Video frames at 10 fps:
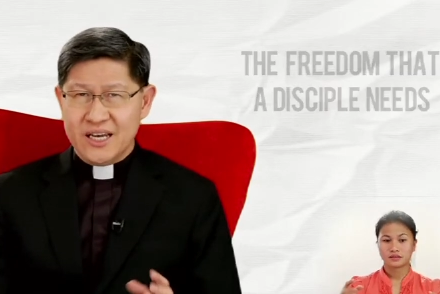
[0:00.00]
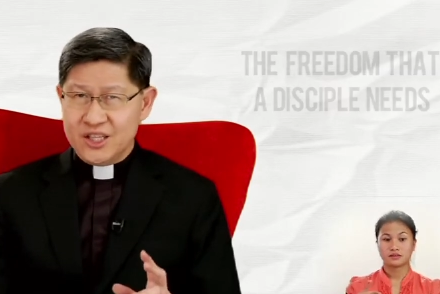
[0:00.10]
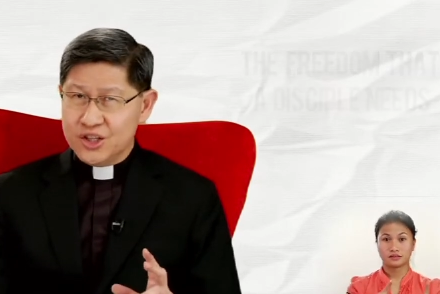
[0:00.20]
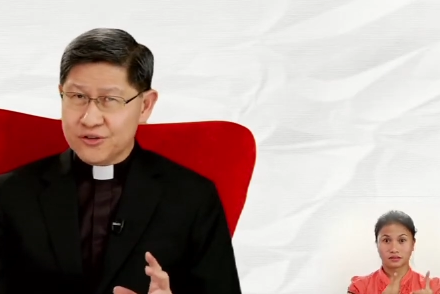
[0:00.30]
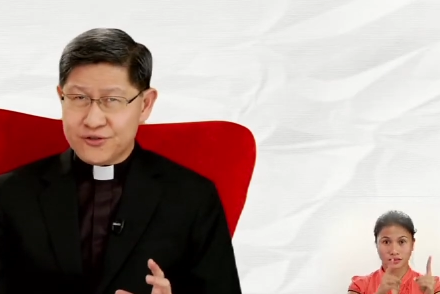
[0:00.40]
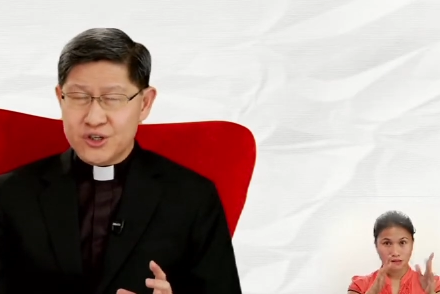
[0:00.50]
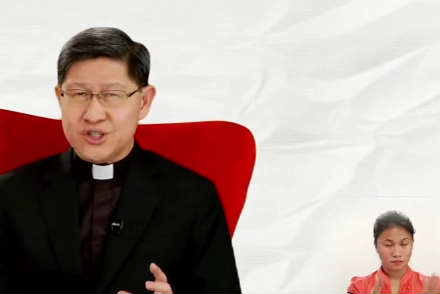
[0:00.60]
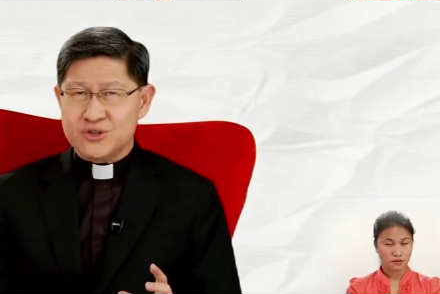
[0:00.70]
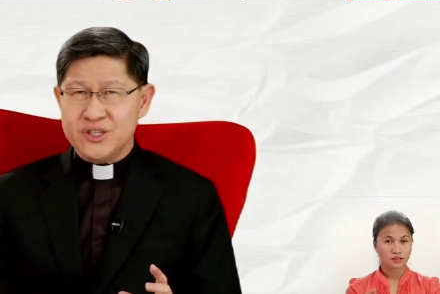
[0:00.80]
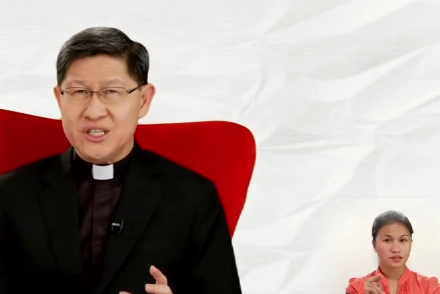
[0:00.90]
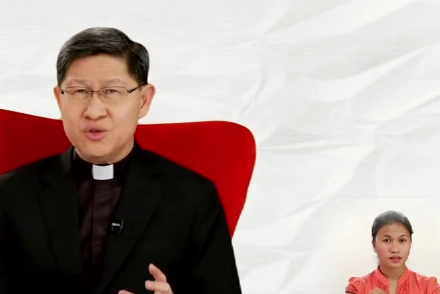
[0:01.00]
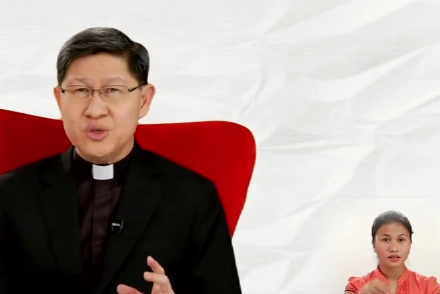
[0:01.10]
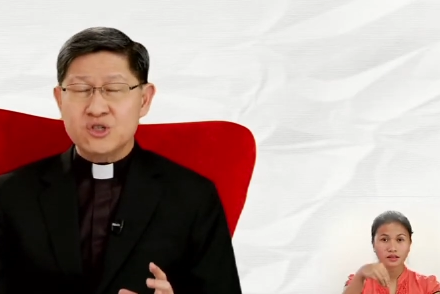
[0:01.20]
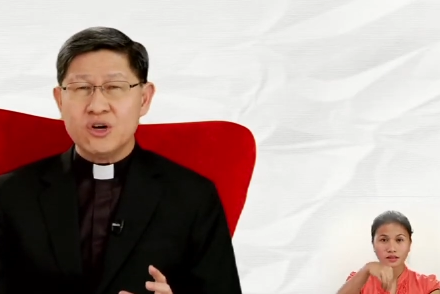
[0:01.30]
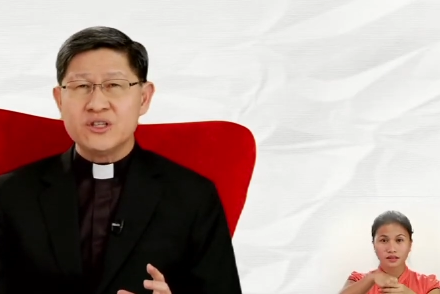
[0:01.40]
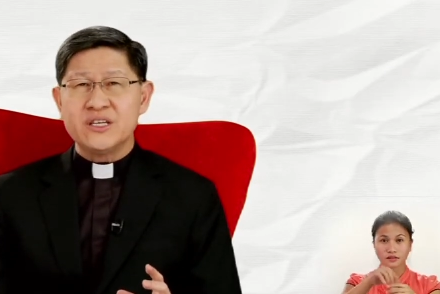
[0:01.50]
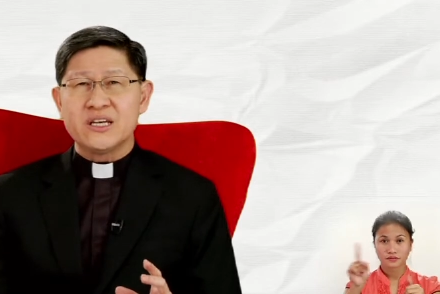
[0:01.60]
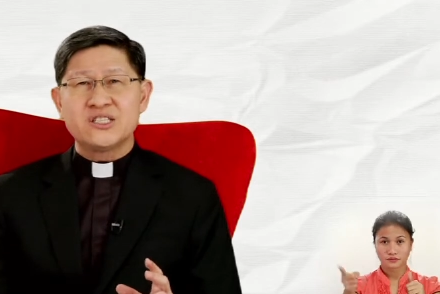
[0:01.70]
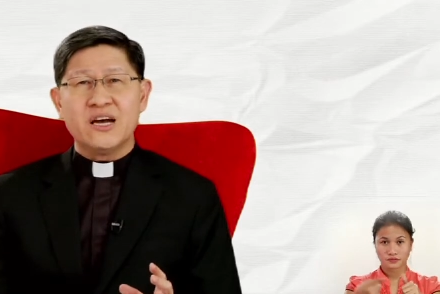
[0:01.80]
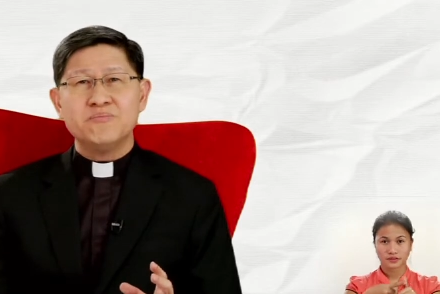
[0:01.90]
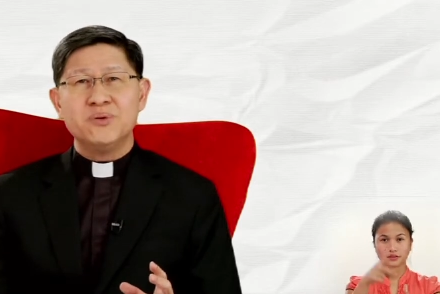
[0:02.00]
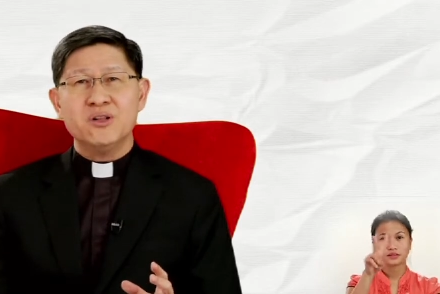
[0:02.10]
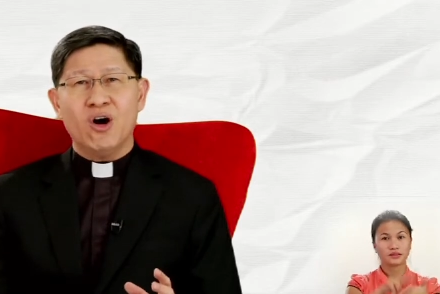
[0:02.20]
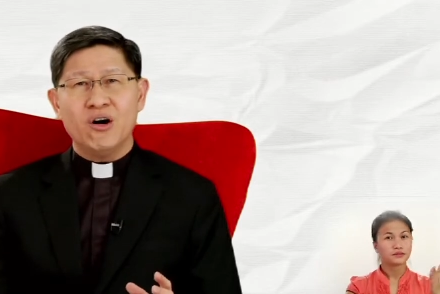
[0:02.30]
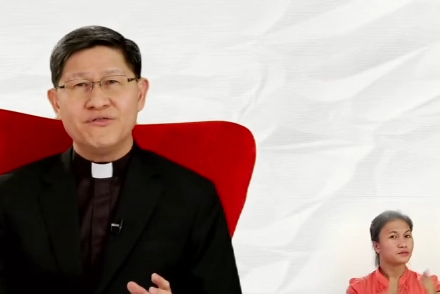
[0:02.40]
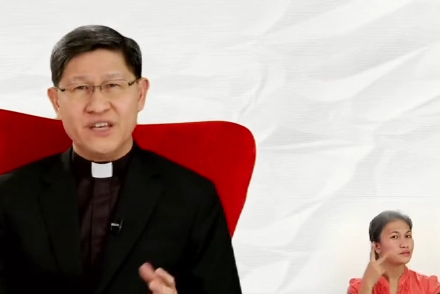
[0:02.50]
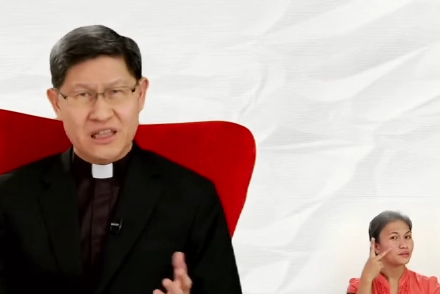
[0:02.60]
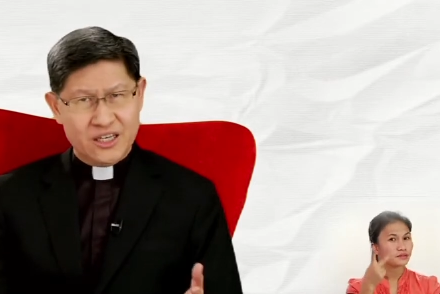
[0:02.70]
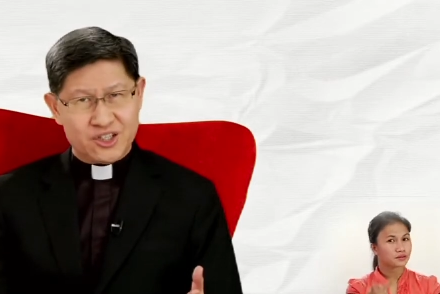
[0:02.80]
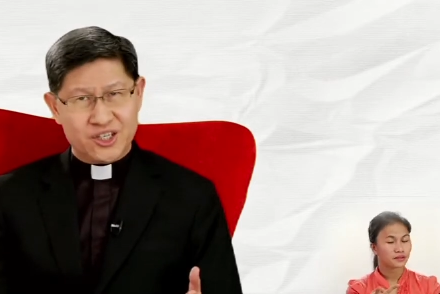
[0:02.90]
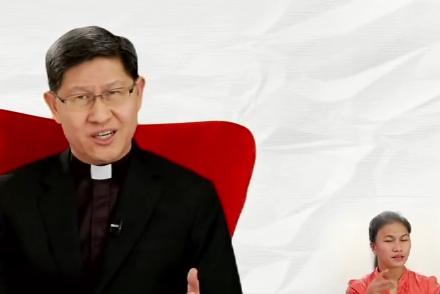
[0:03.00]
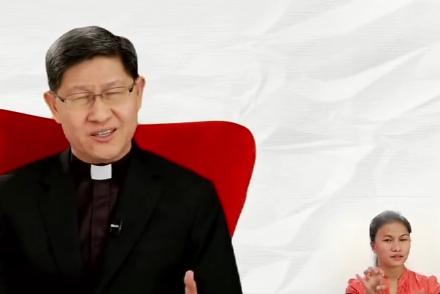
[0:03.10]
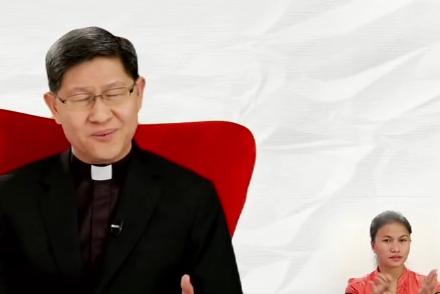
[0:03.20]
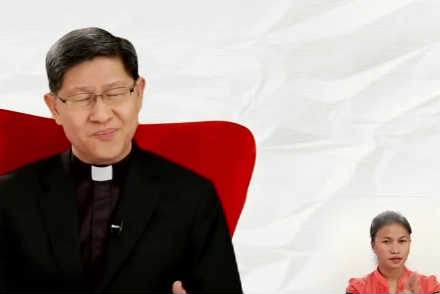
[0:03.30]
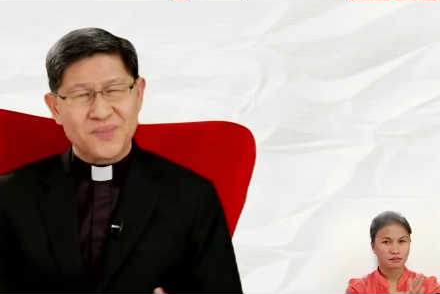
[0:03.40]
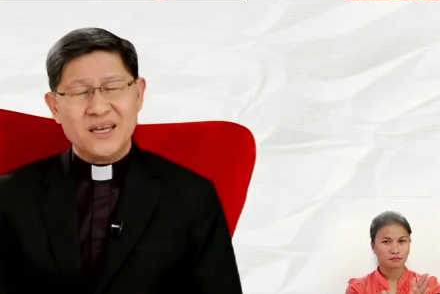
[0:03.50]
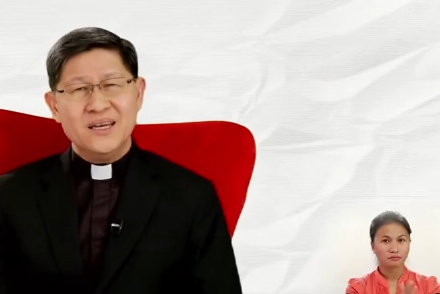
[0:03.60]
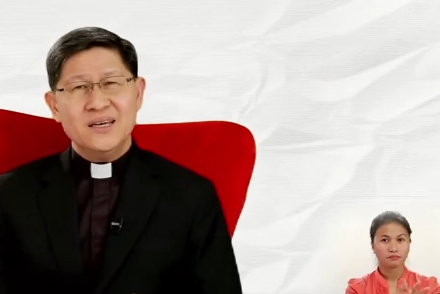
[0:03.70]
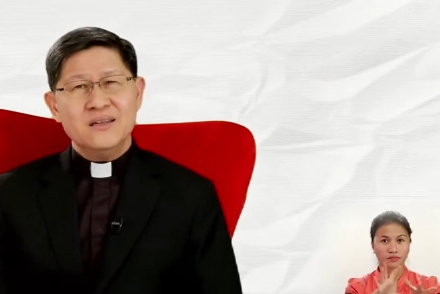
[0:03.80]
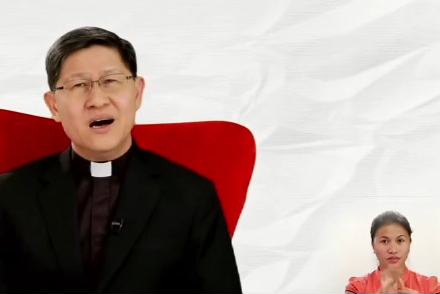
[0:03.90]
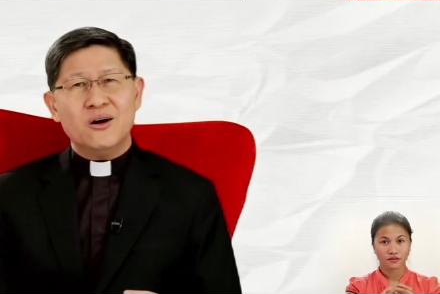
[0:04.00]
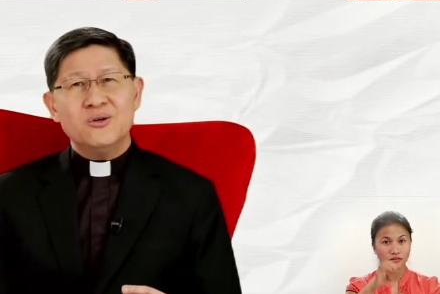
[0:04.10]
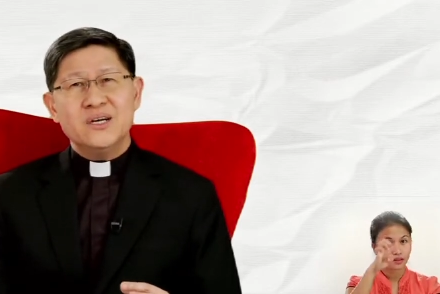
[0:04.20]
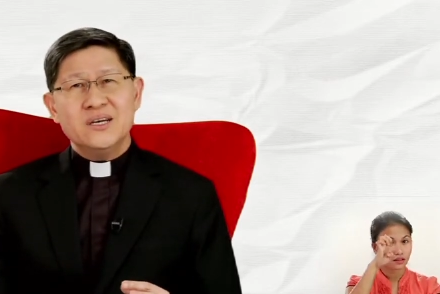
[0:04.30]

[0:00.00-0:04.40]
Speaker 1: And in the first reading, we saw the example of Elisha. Now,